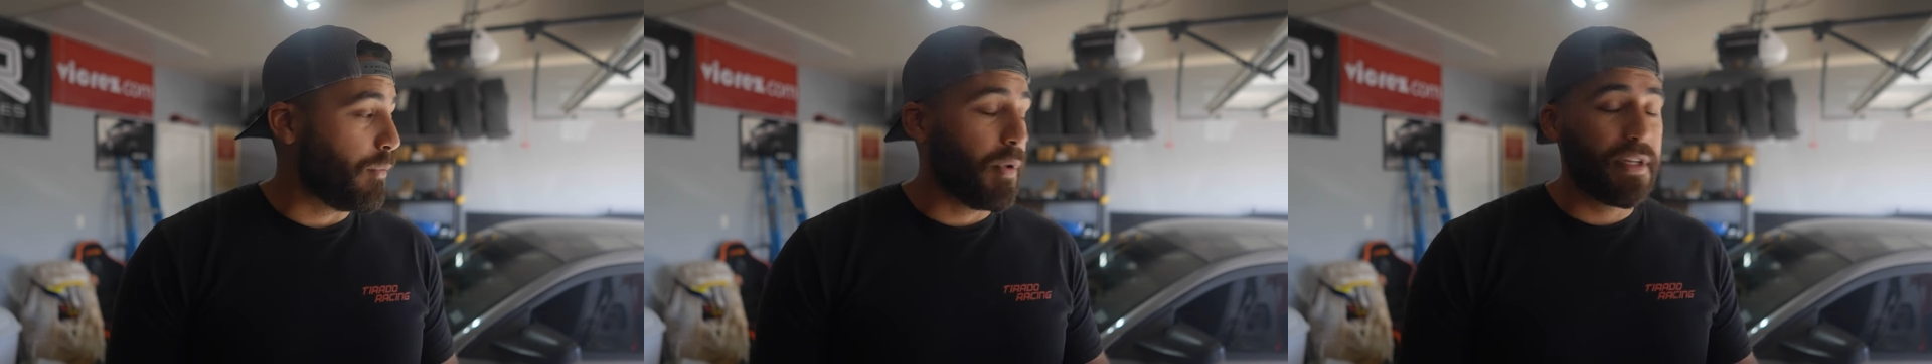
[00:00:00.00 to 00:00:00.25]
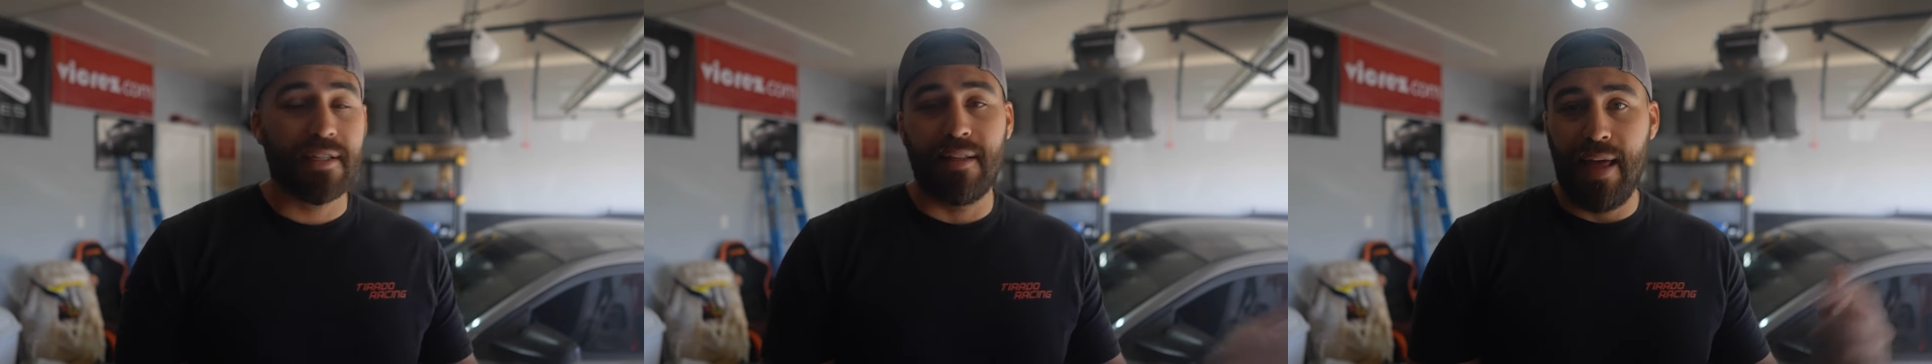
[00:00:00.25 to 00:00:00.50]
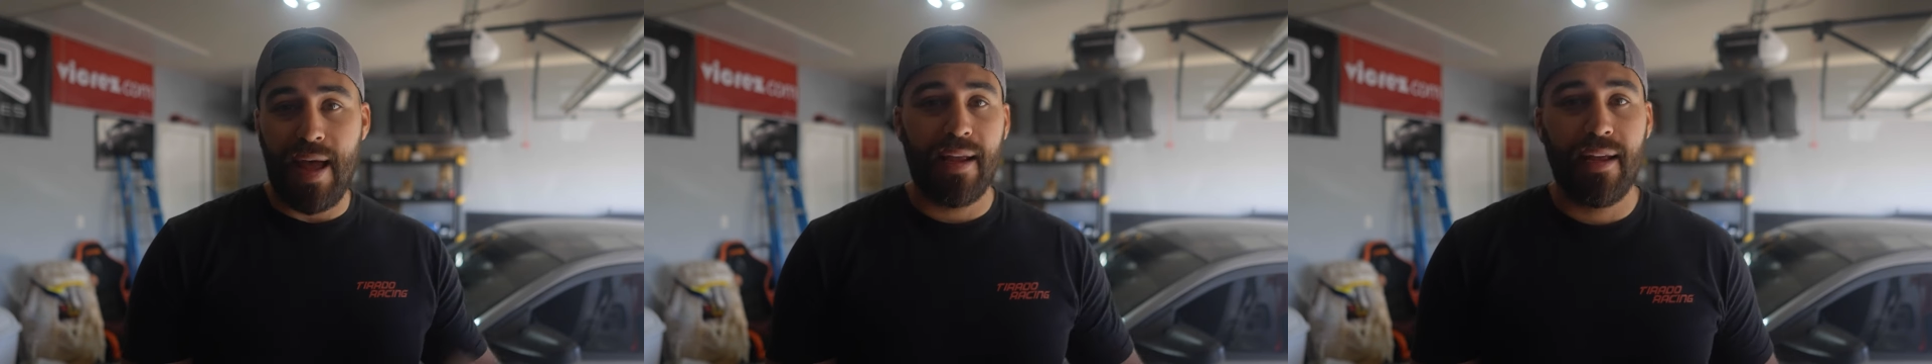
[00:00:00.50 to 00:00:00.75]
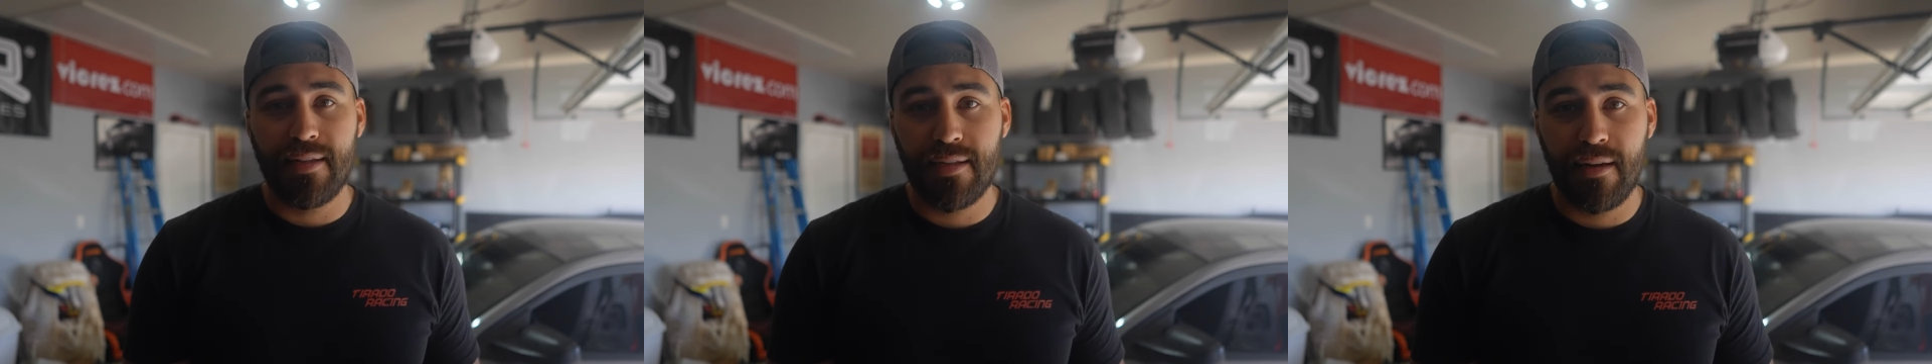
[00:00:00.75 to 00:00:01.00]
Once that
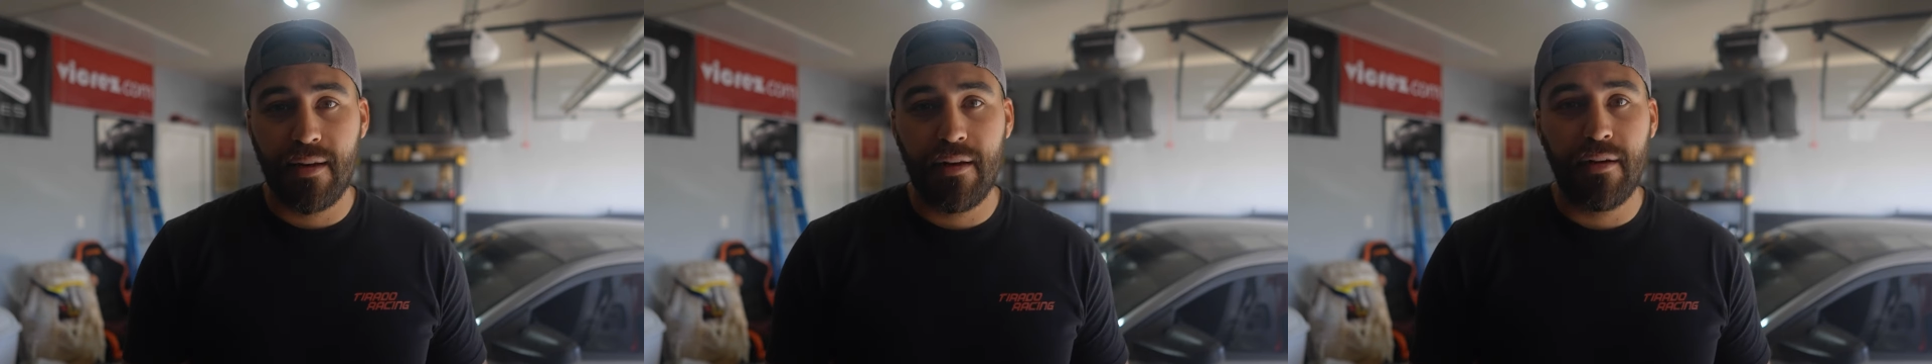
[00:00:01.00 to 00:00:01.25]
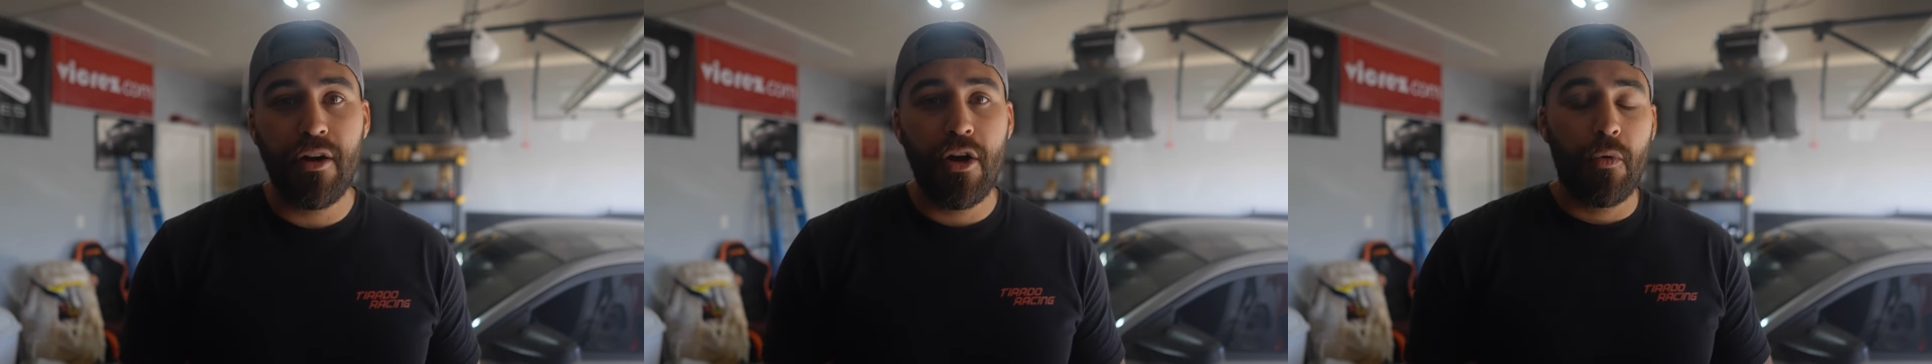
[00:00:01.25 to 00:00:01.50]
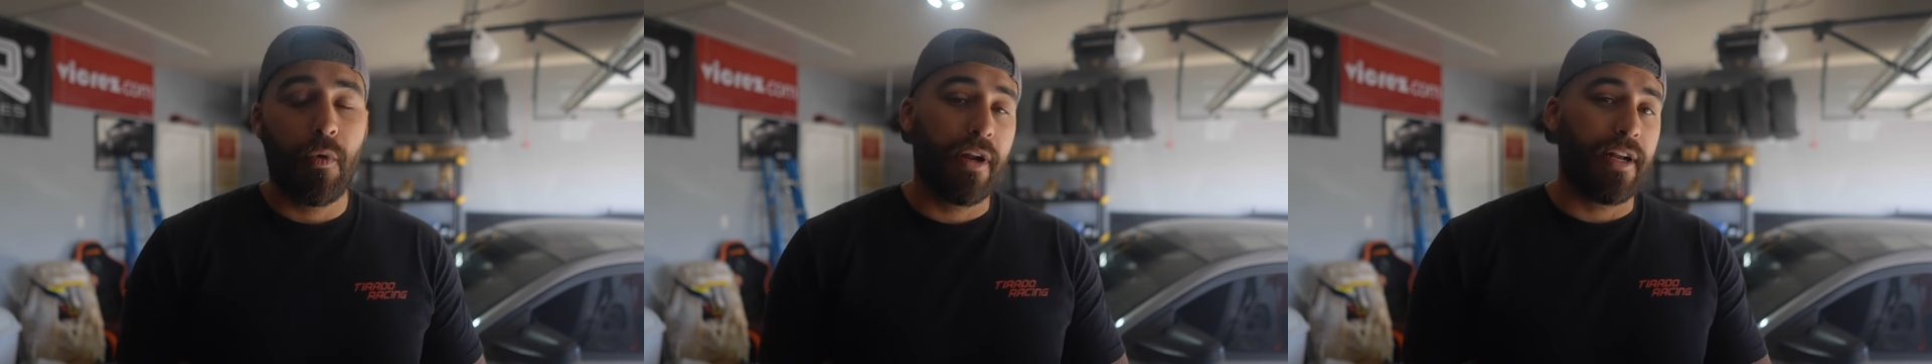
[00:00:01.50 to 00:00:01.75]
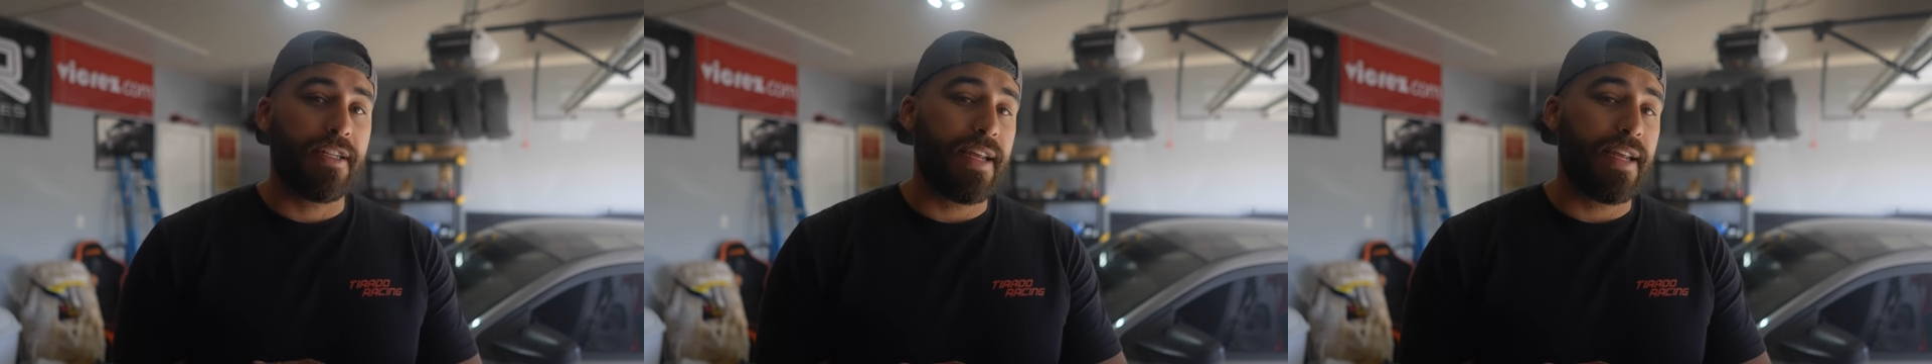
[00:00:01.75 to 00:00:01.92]
gets in here, we're gonna